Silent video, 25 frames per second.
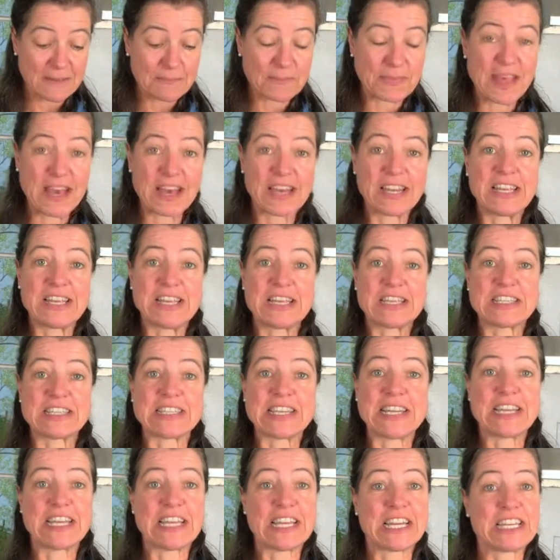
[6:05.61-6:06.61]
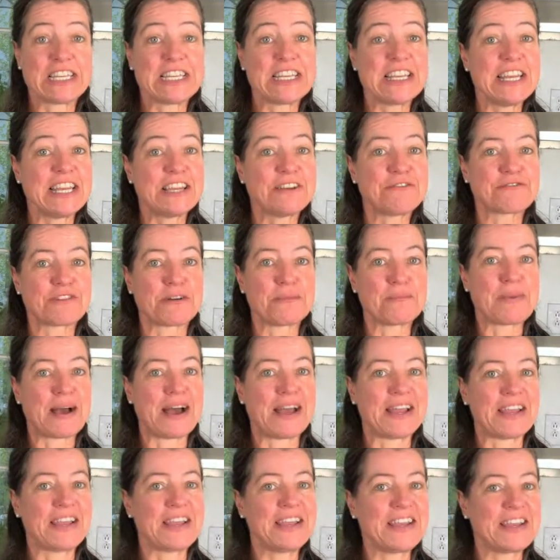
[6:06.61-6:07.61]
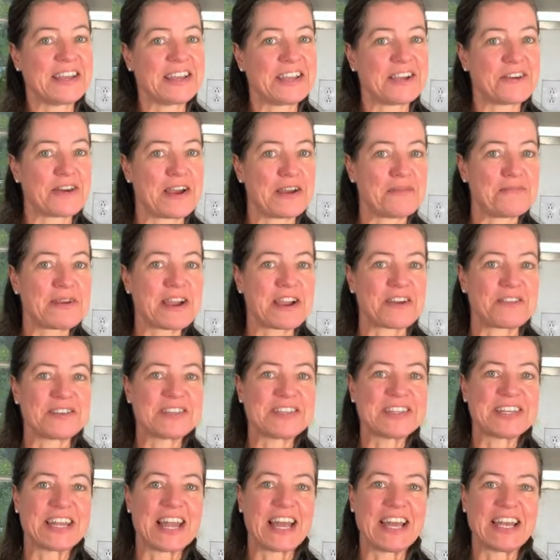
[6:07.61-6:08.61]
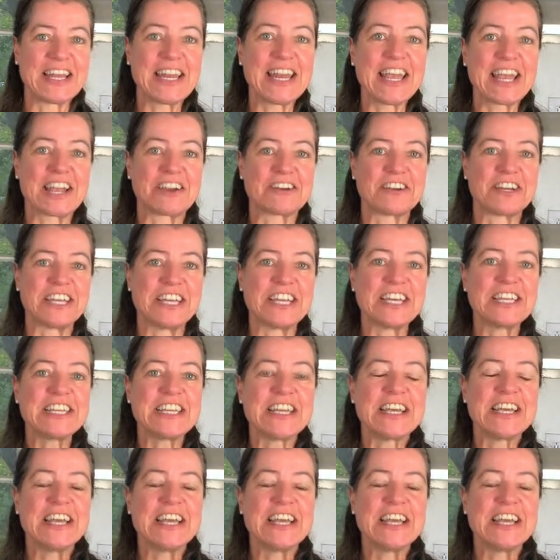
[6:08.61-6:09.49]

That is an antique from my grandparents that I inherited.